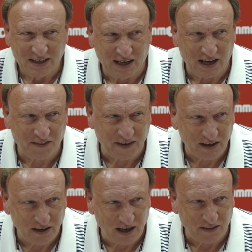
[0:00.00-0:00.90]
Yeah, I
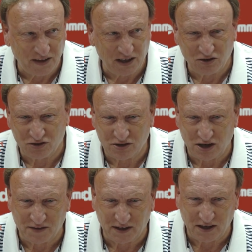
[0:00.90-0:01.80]
think I think cause
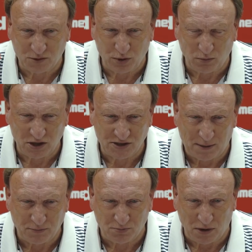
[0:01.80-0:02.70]
I think he's probably
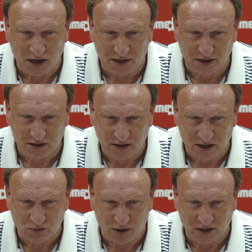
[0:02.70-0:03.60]
Sam's minder.
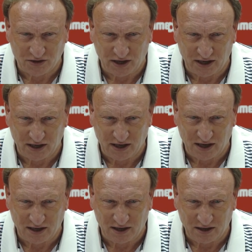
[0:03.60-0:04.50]
That's why he's saying
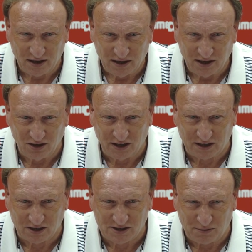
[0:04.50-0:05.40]
that. you know,
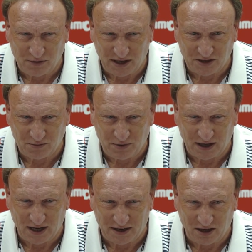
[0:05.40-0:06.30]
little Sam needs a
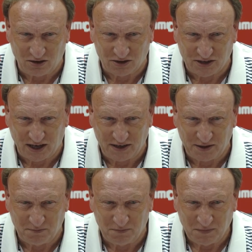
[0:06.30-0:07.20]
big lad alongside
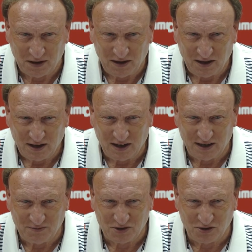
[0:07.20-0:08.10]
him.
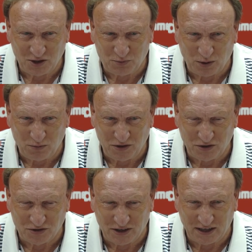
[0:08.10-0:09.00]
Um, so he's probably
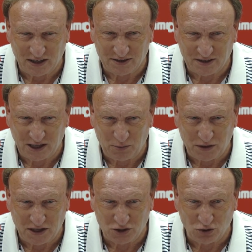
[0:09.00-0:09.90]
just saying that to keep
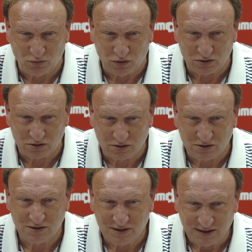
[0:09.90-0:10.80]
in his good books.
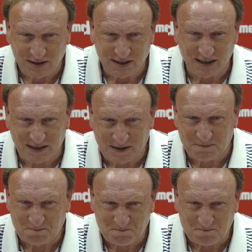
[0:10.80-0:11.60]
Uh,